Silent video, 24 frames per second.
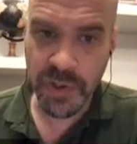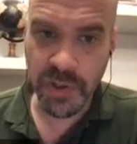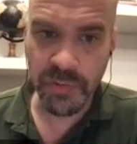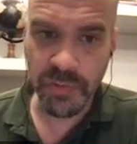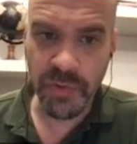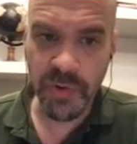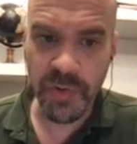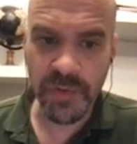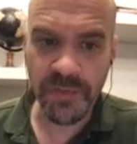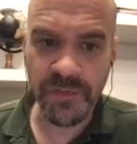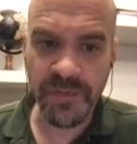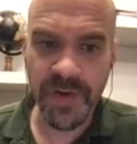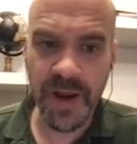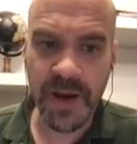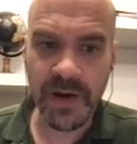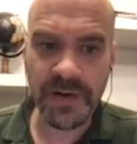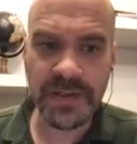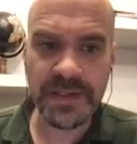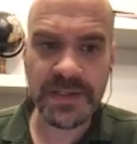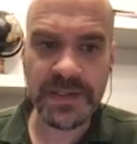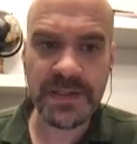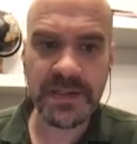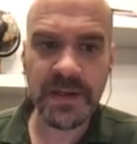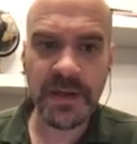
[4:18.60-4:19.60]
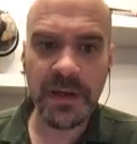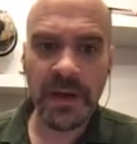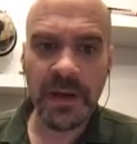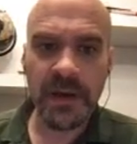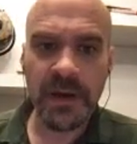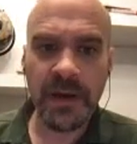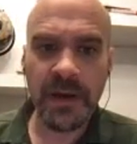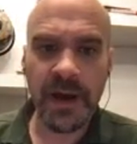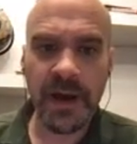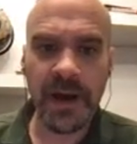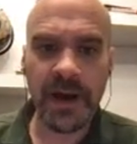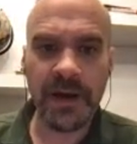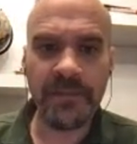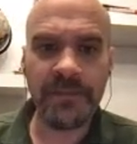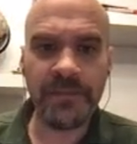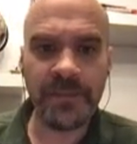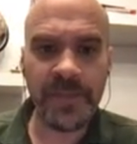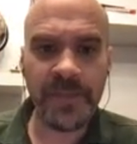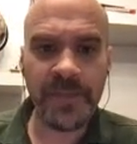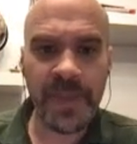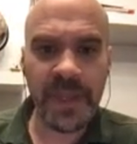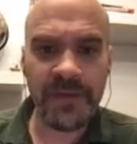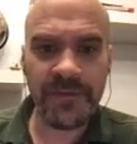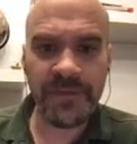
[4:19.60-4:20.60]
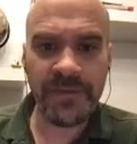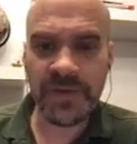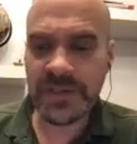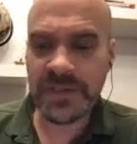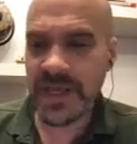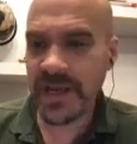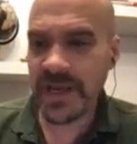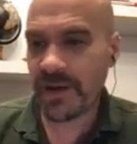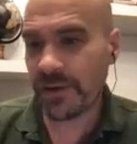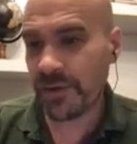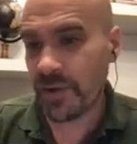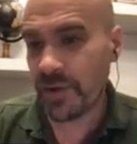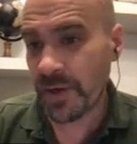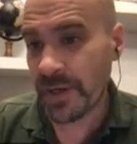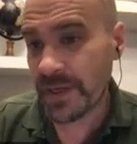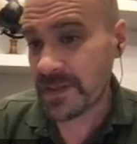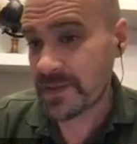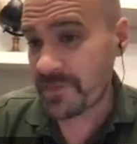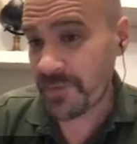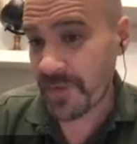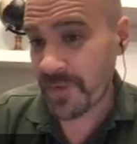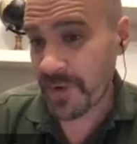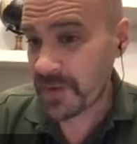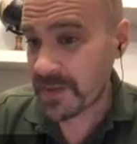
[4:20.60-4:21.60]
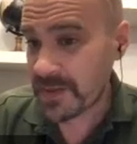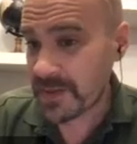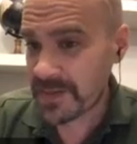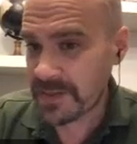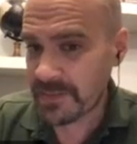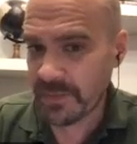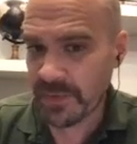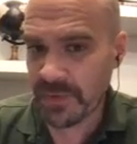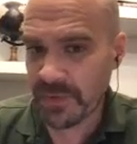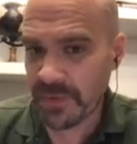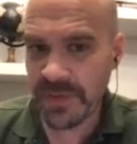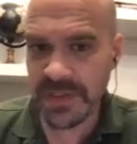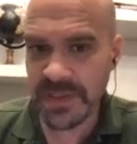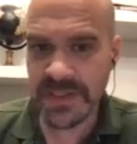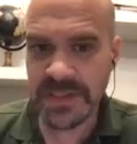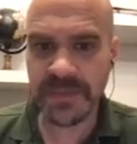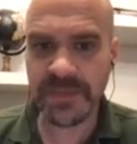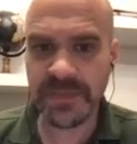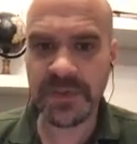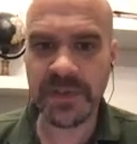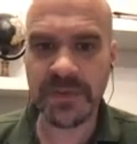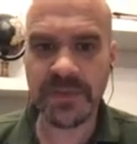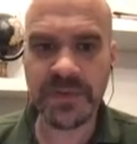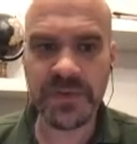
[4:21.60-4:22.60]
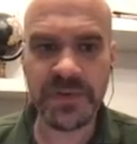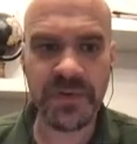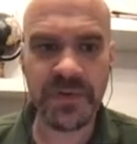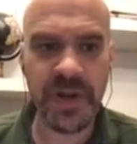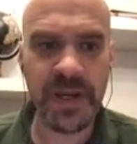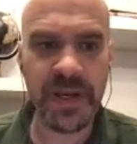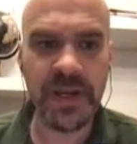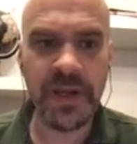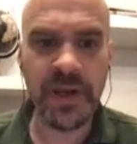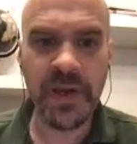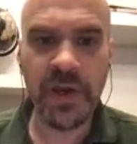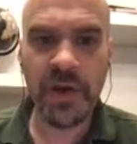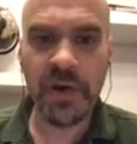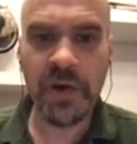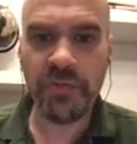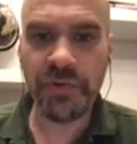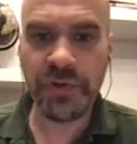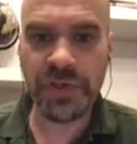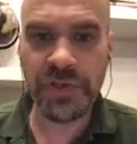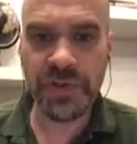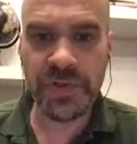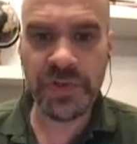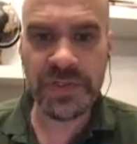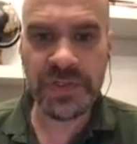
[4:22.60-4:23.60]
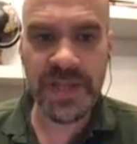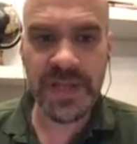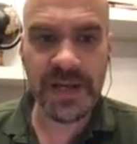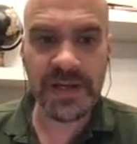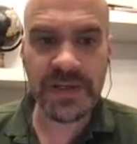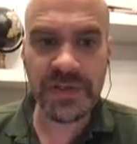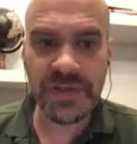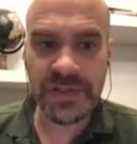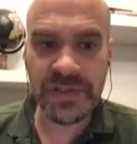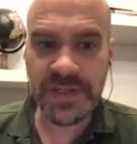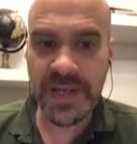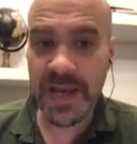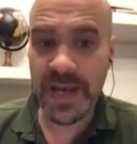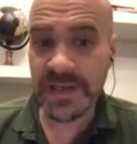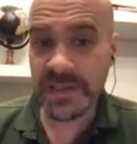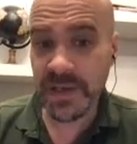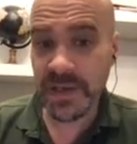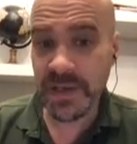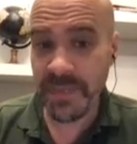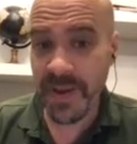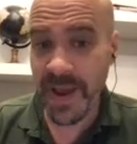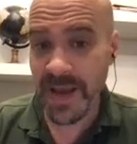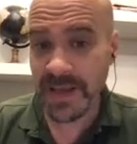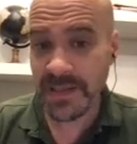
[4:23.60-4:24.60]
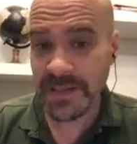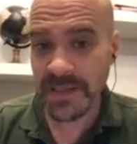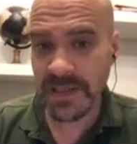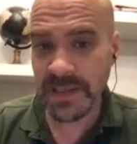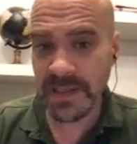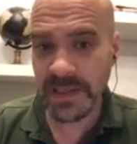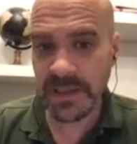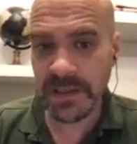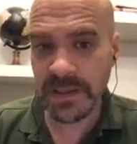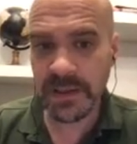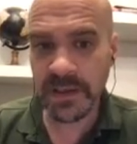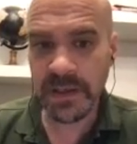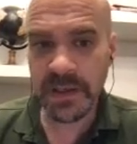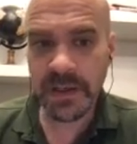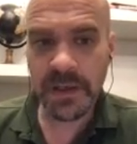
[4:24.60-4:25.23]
coronavirus. If you take a look, it's very similar to the symptoms, right? Reduced exercise capacity,